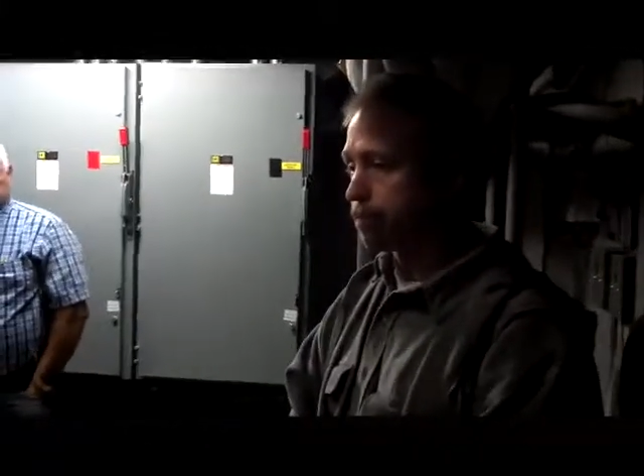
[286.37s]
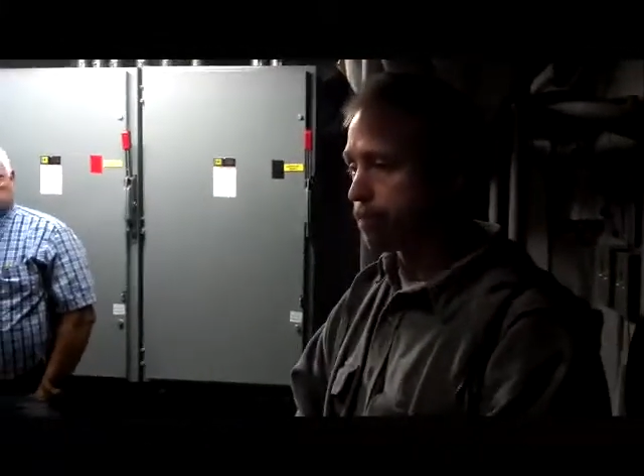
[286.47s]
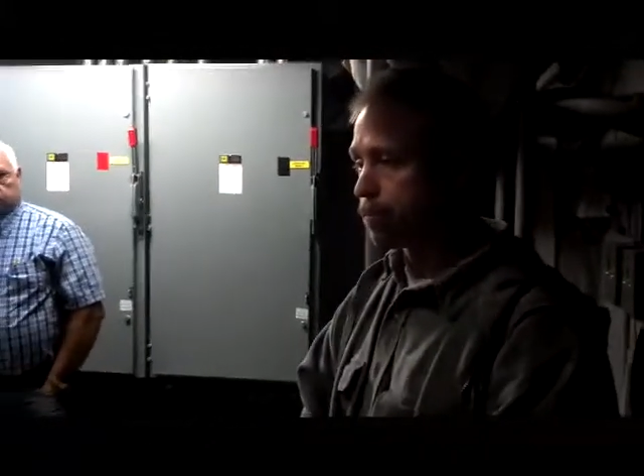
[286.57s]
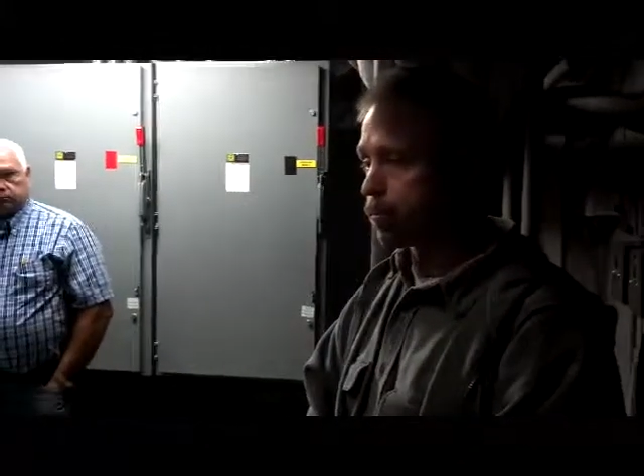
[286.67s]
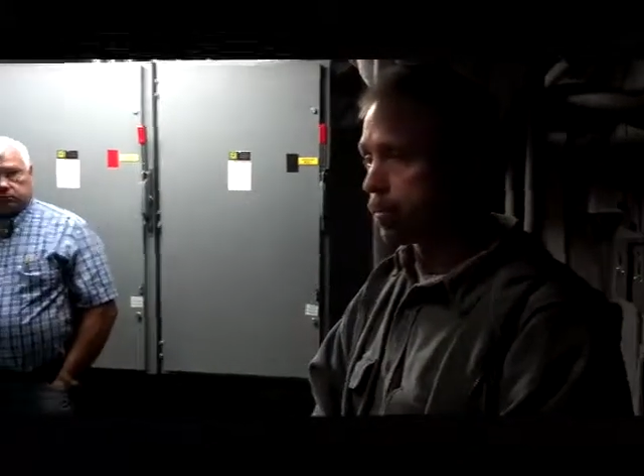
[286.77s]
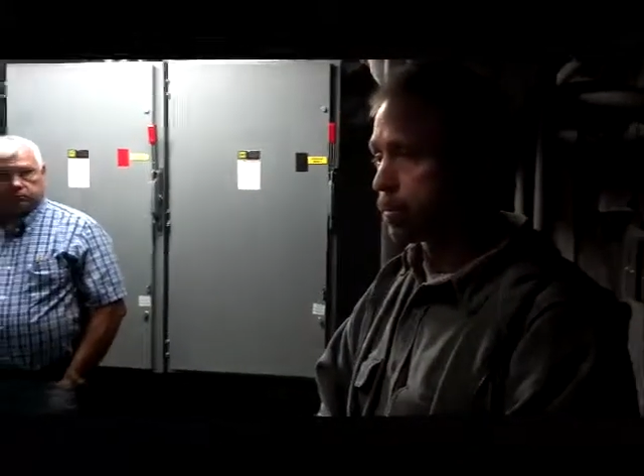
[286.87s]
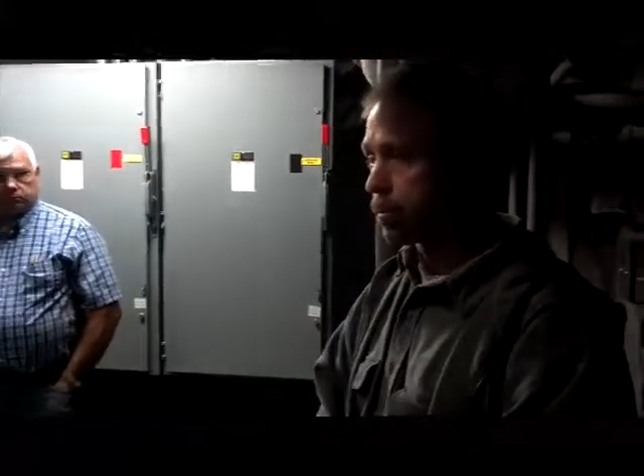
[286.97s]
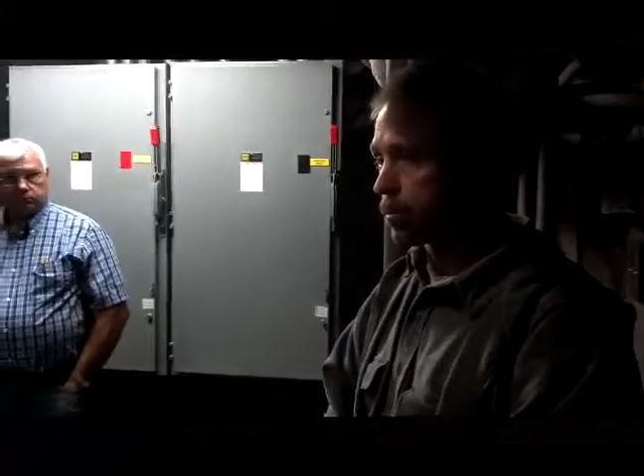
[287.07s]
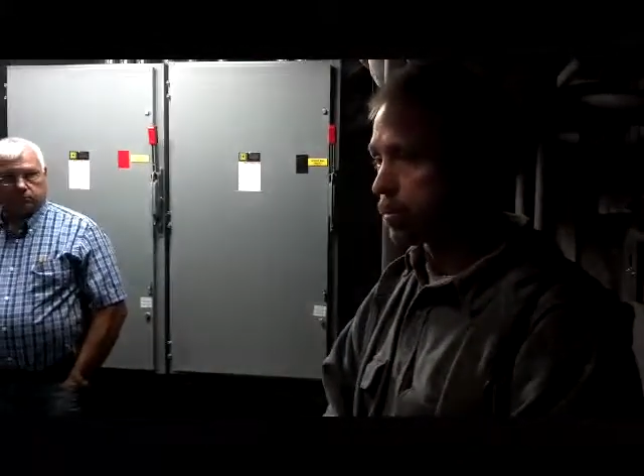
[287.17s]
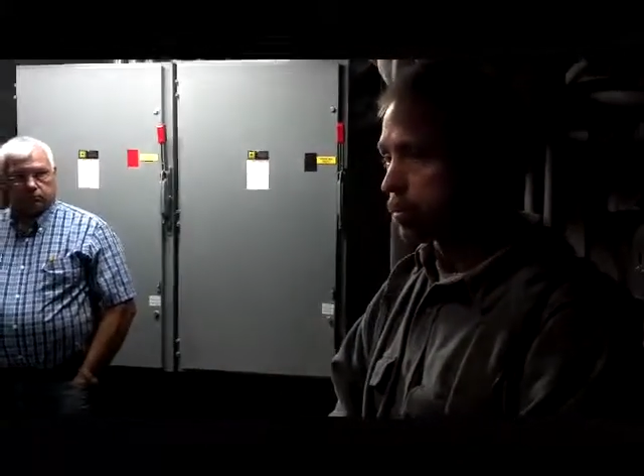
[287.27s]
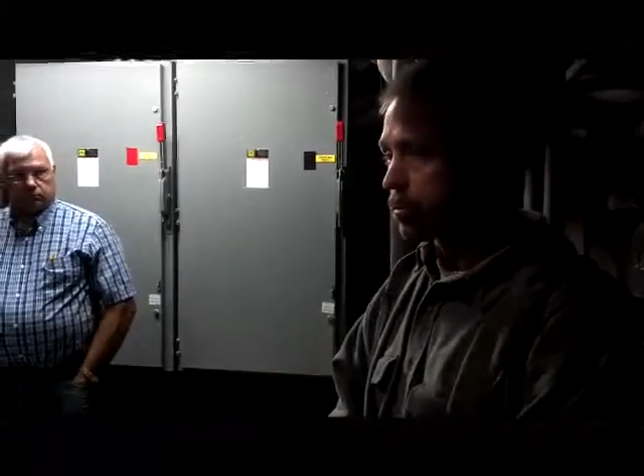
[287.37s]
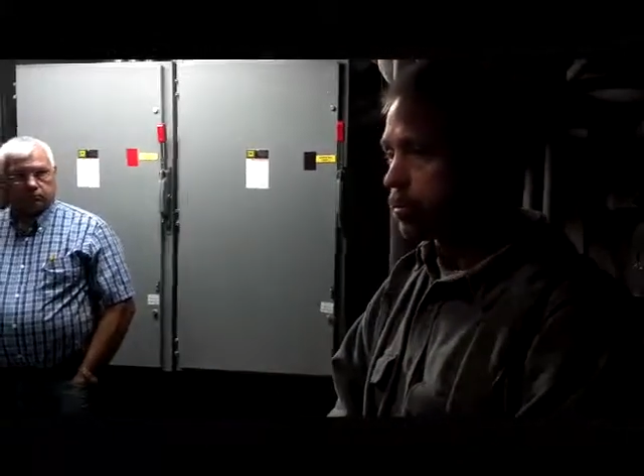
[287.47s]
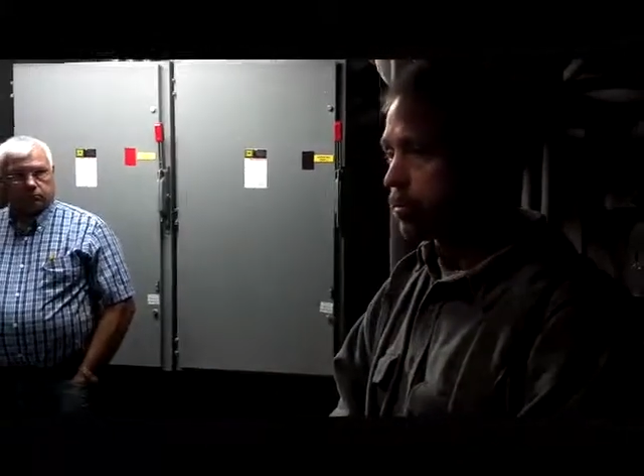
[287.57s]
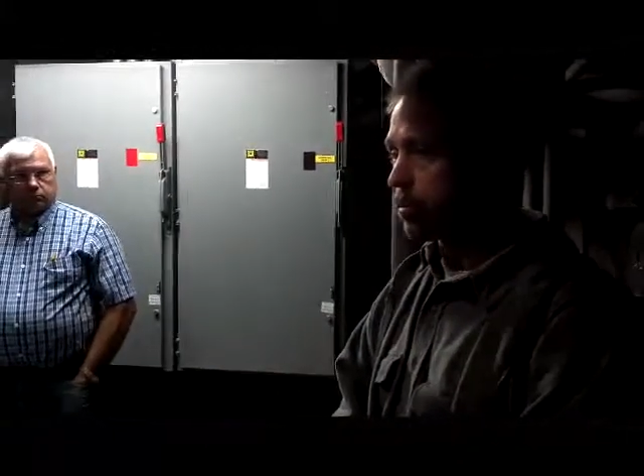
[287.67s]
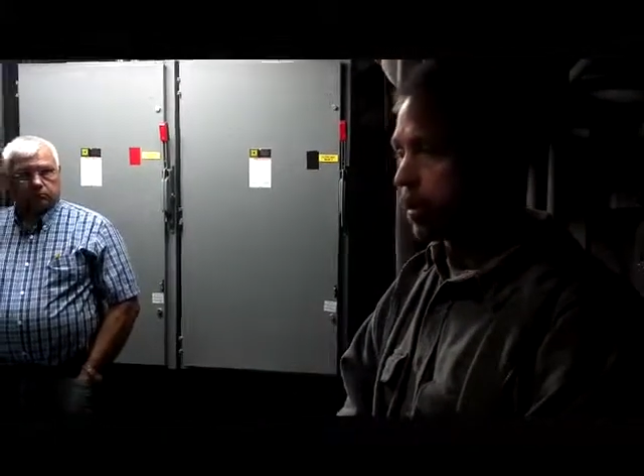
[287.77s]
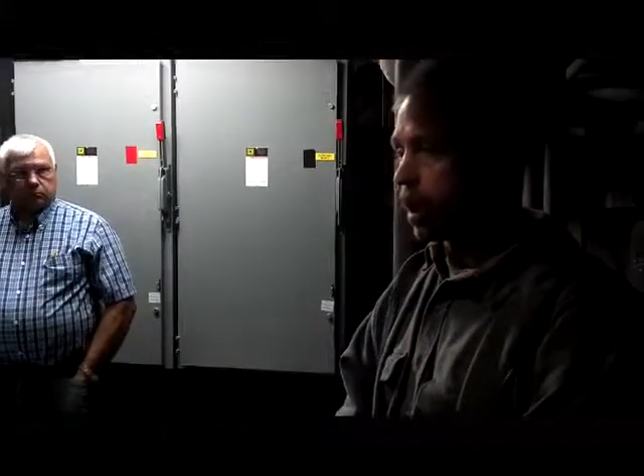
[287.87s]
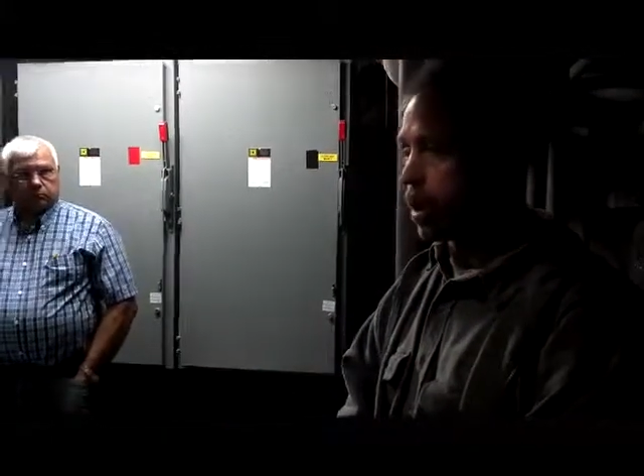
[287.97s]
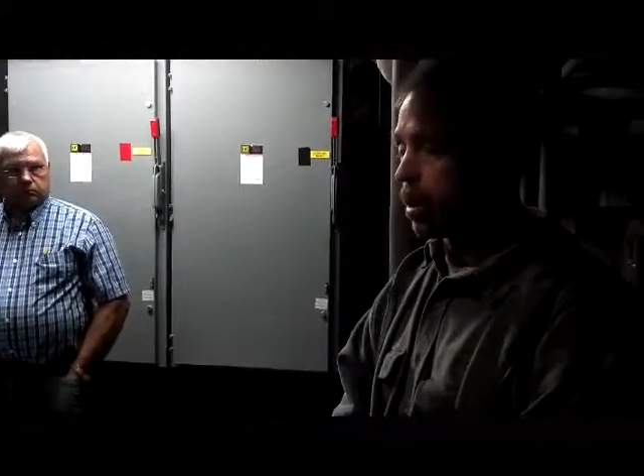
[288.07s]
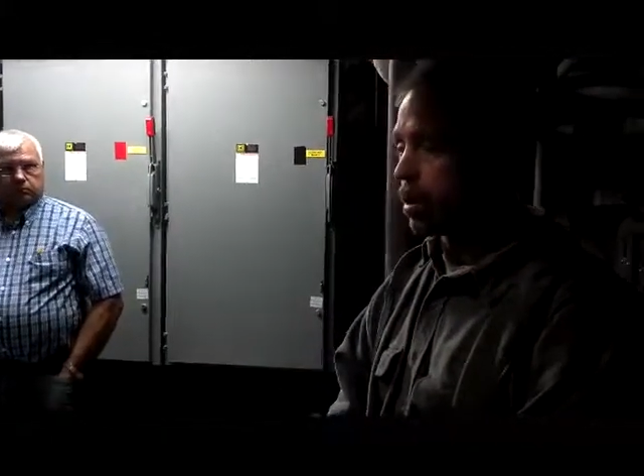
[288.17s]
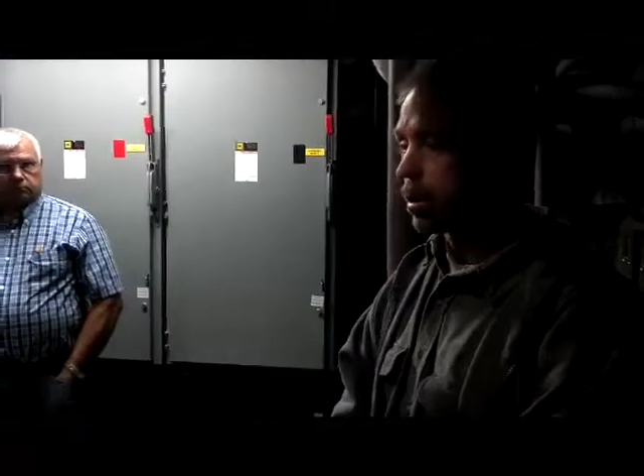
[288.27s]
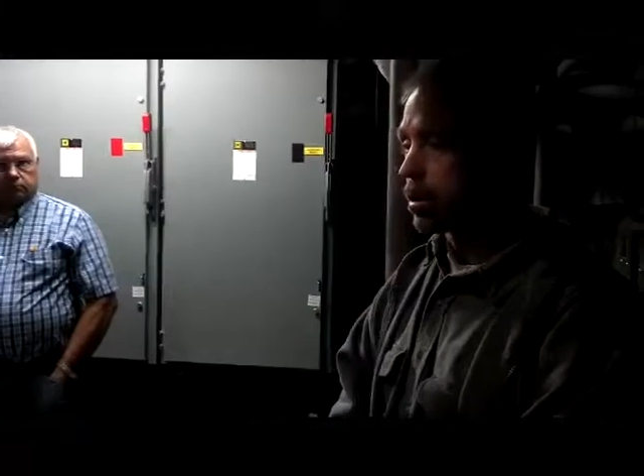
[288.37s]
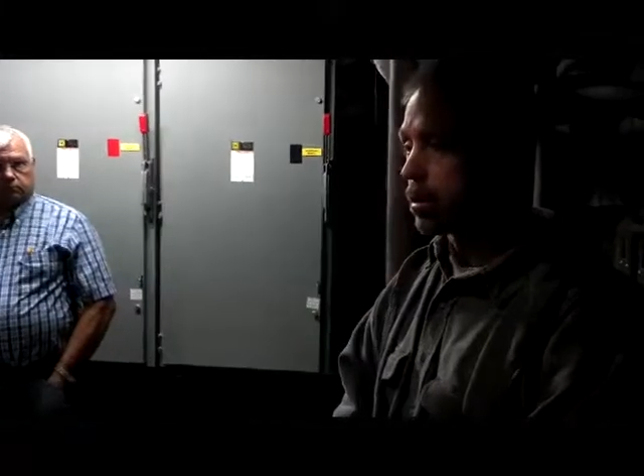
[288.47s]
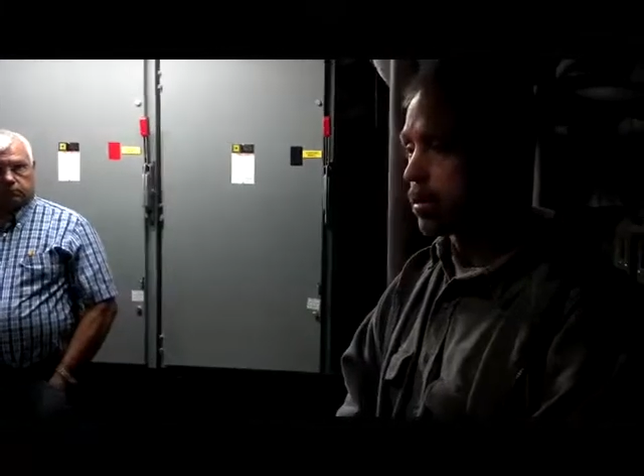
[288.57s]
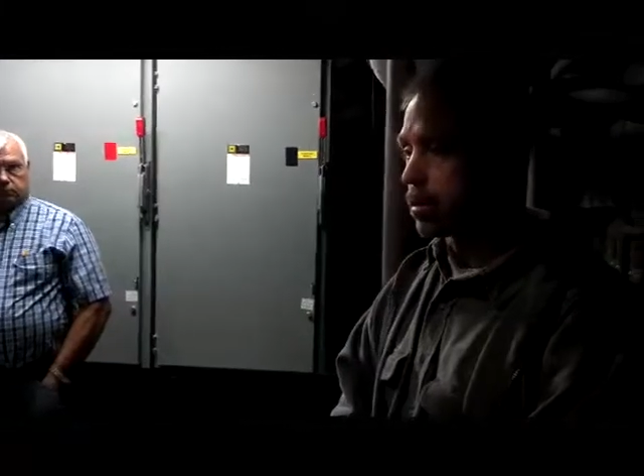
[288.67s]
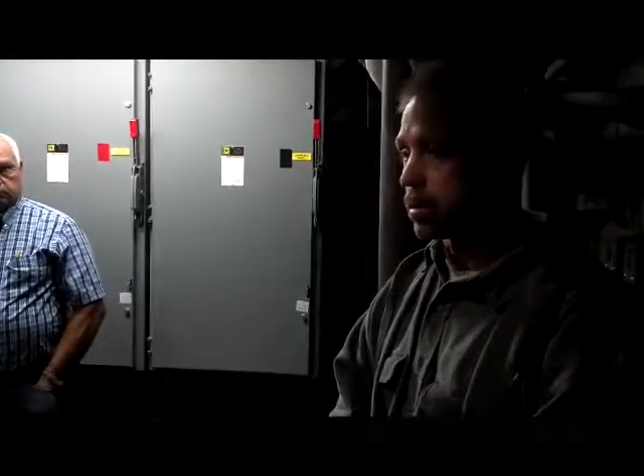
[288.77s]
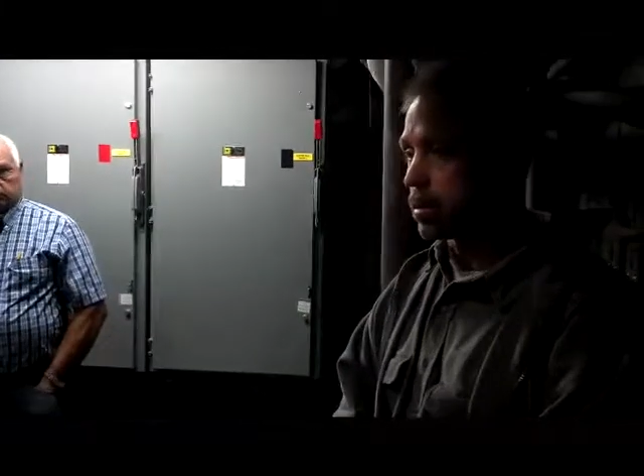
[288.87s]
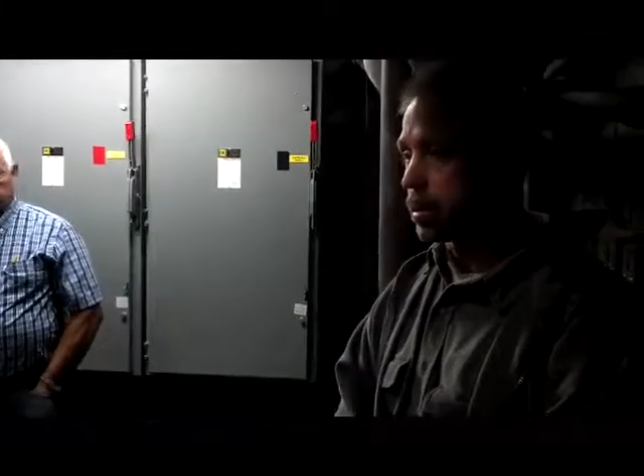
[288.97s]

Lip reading: heating system would be improved.